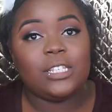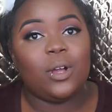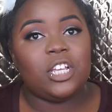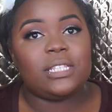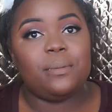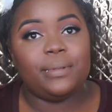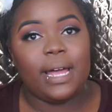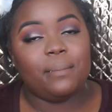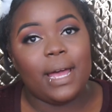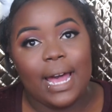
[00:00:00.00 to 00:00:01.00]
so I just
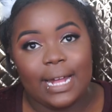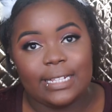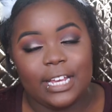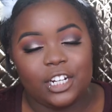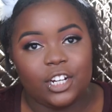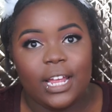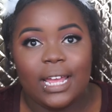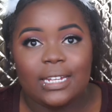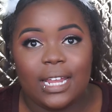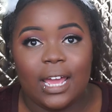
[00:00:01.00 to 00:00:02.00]
applied my highlighter.
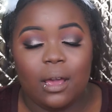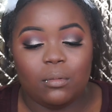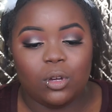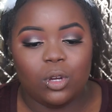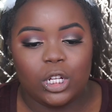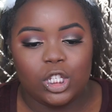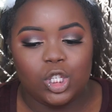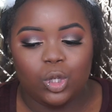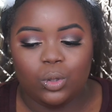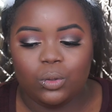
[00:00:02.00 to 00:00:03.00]
Now I'm going
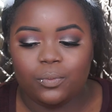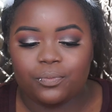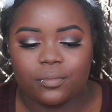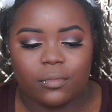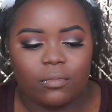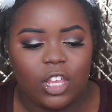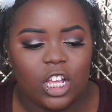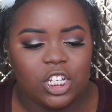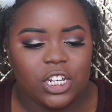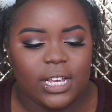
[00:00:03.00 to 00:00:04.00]
to
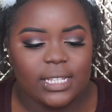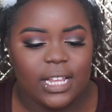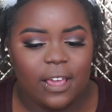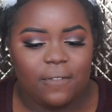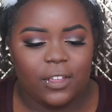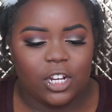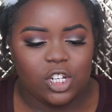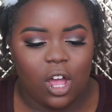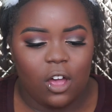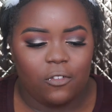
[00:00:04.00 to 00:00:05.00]
just
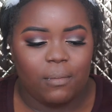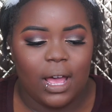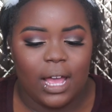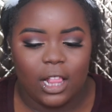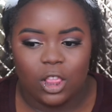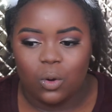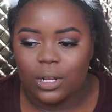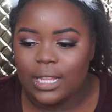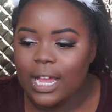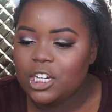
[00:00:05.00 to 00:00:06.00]
finish off my lower
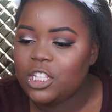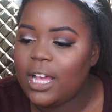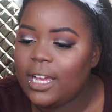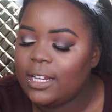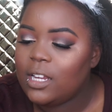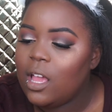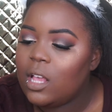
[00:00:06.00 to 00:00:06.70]
lash line.